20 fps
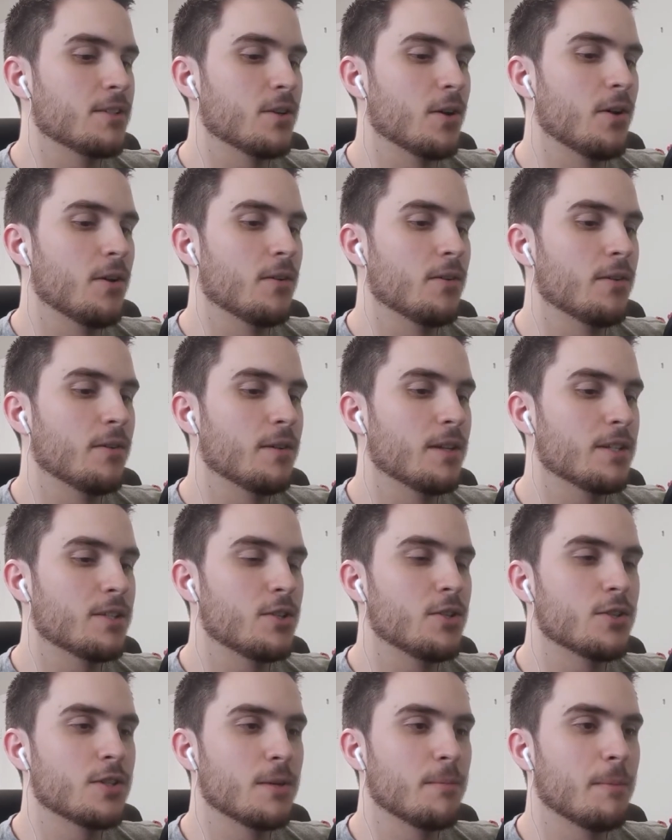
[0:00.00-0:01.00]
so
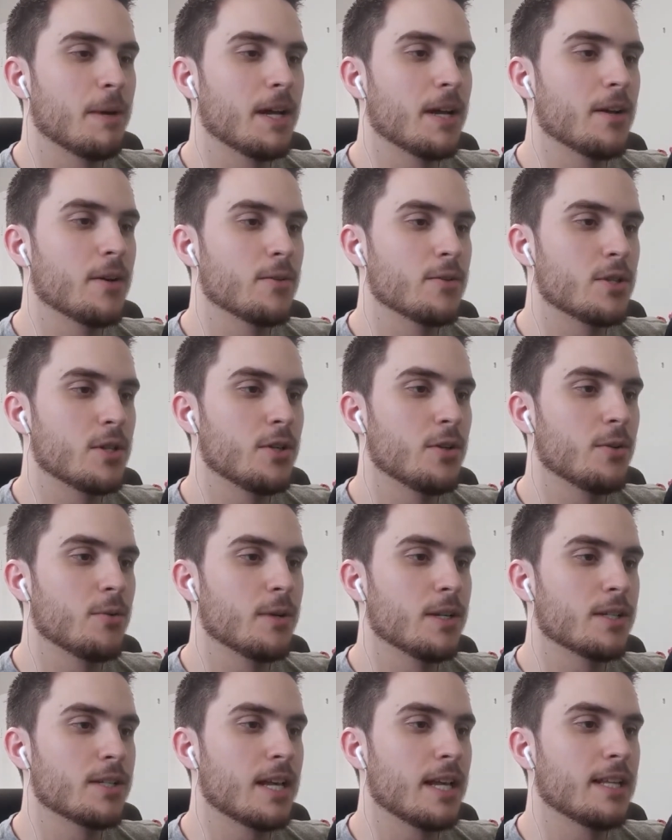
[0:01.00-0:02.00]
that's usually my
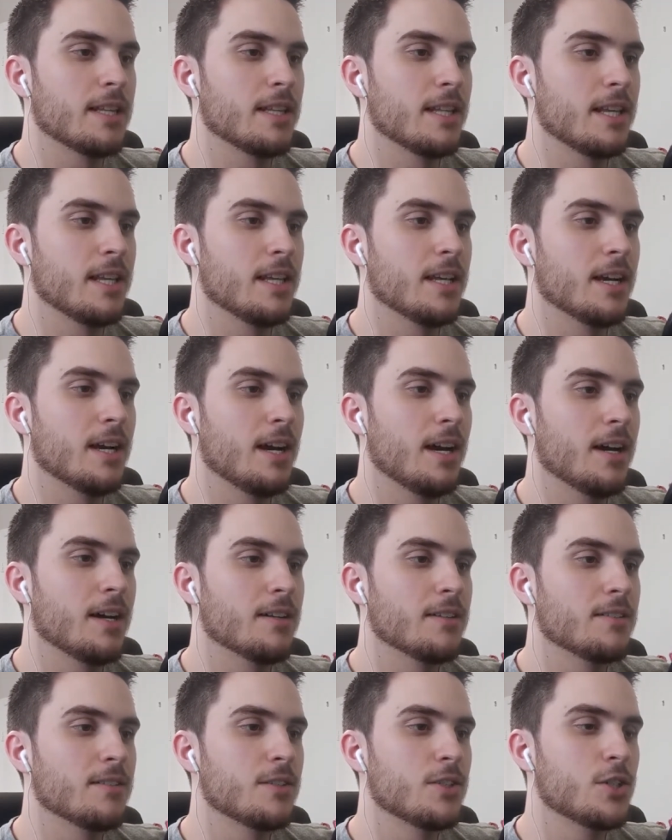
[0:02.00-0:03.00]
go-to is getting the
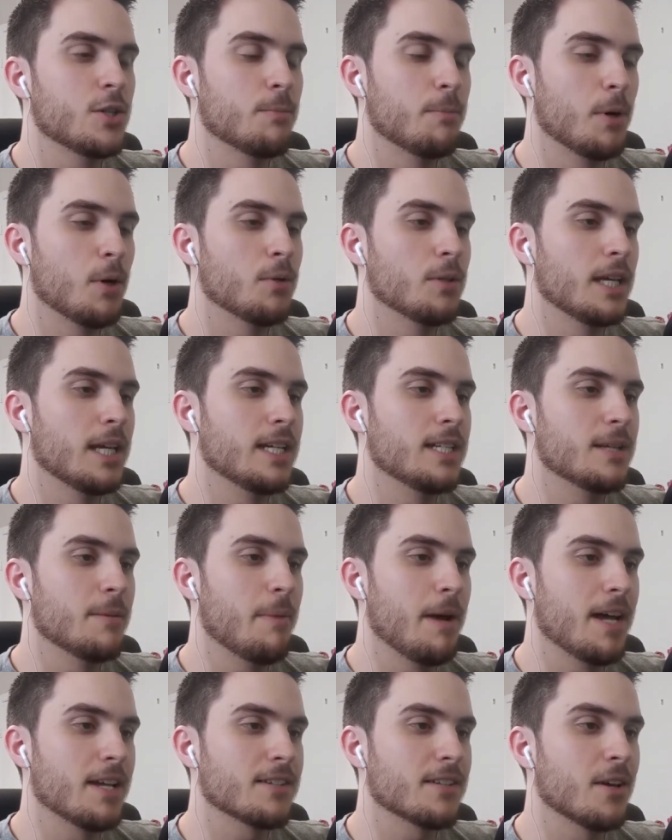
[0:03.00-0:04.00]
Chipotle
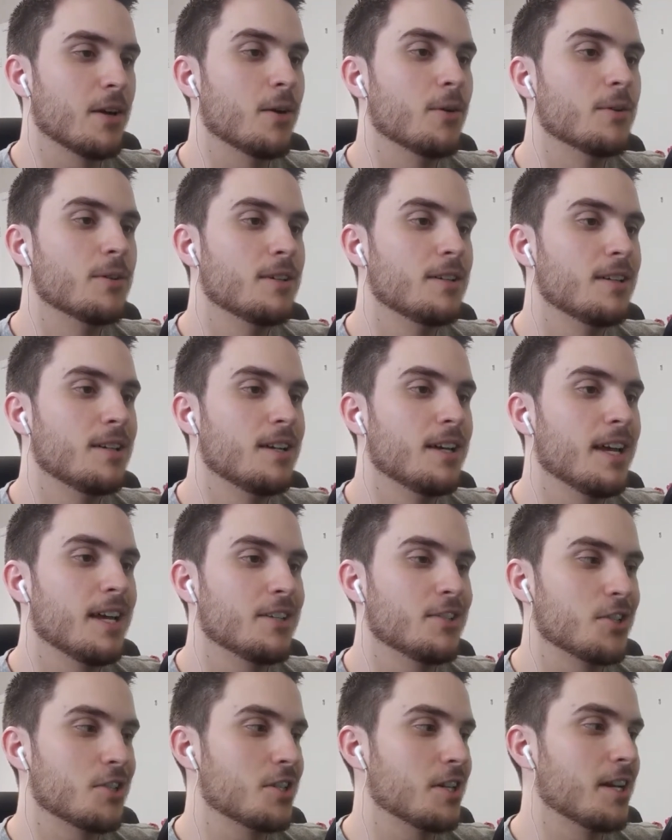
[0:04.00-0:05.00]
Tabasco.
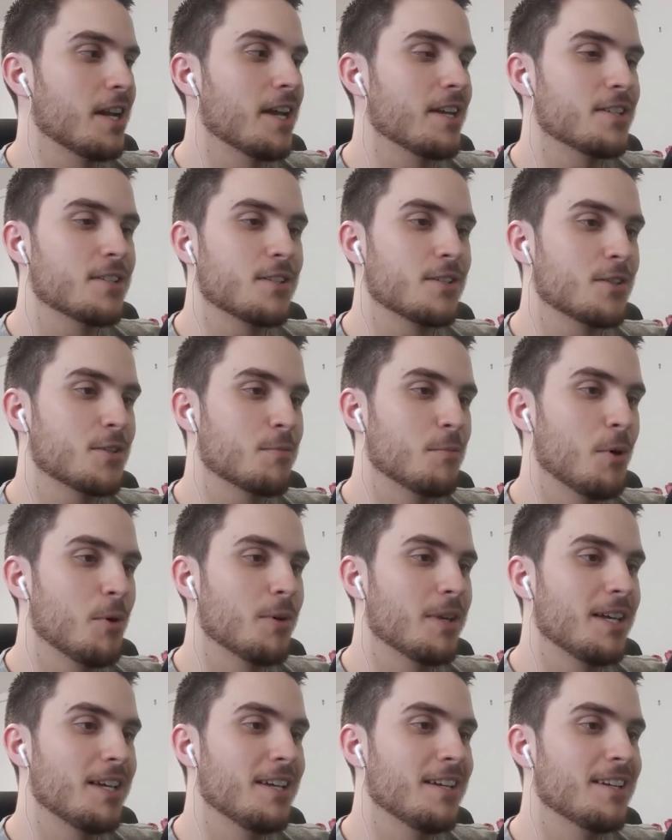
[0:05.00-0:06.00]
It's just a nice
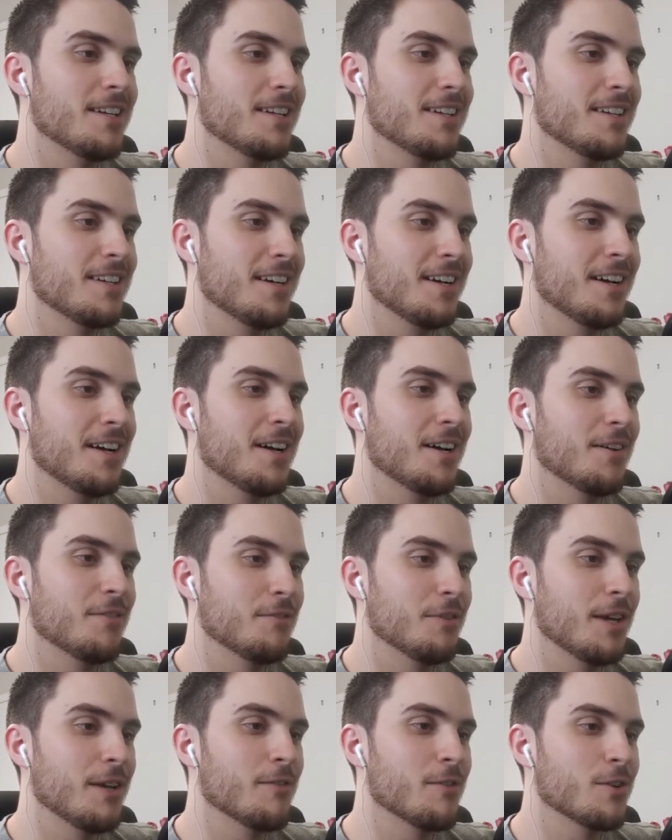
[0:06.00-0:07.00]
smoky
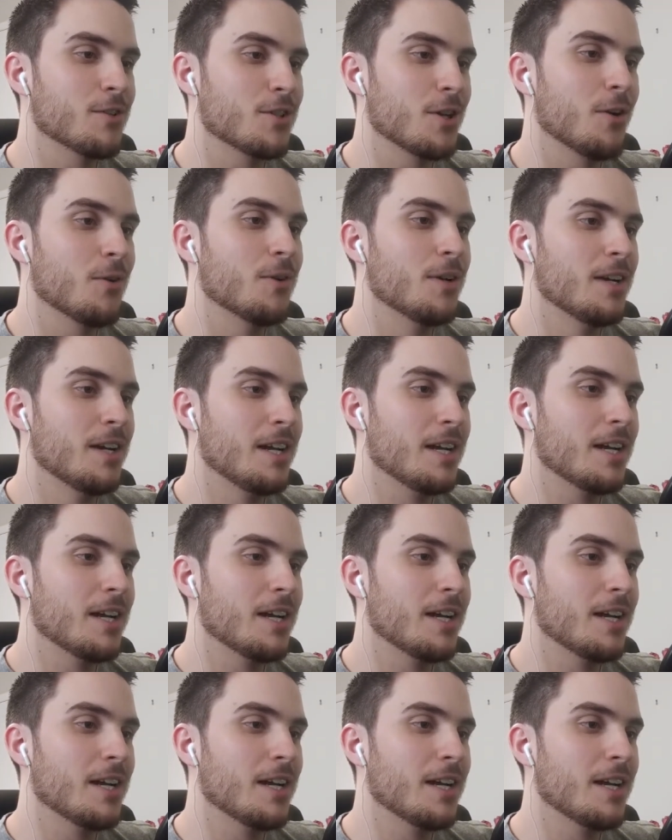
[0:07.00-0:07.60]
flavor. So